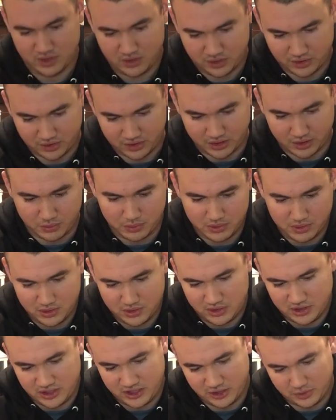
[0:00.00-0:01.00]
So,
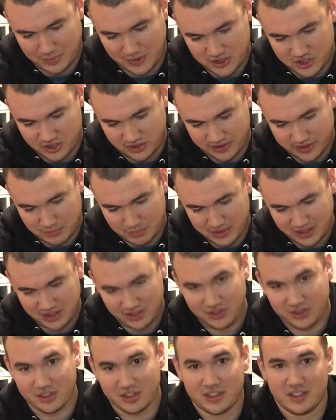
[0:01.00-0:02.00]
here's my chili and
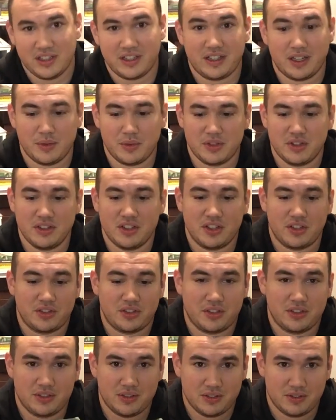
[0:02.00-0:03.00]
beans. It comes in
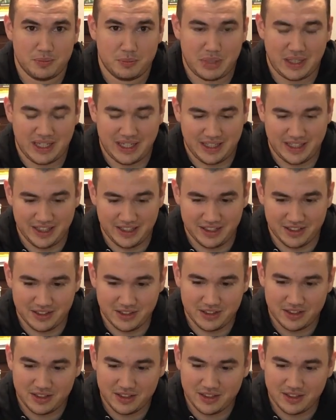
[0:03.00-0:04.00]
this packet.
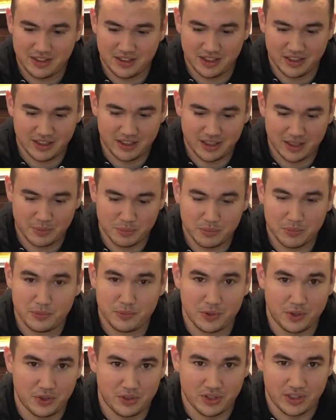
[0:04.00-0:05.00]

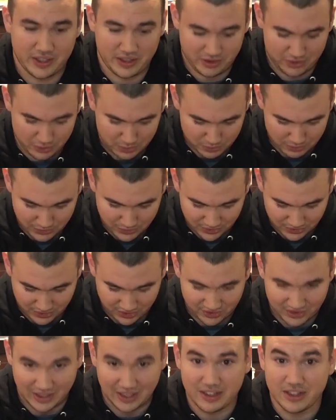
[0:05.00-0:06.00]
Feels like goop. Feels
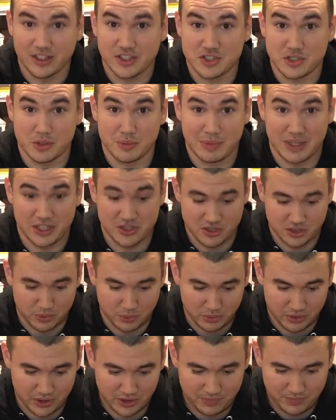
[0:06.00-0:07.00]
exactly as you imagine it
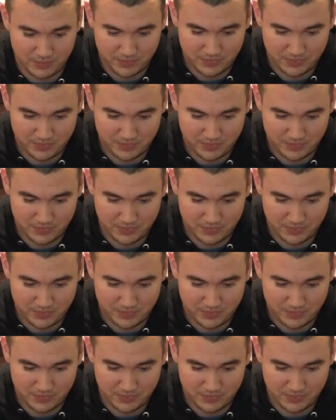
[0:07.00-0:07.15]
would.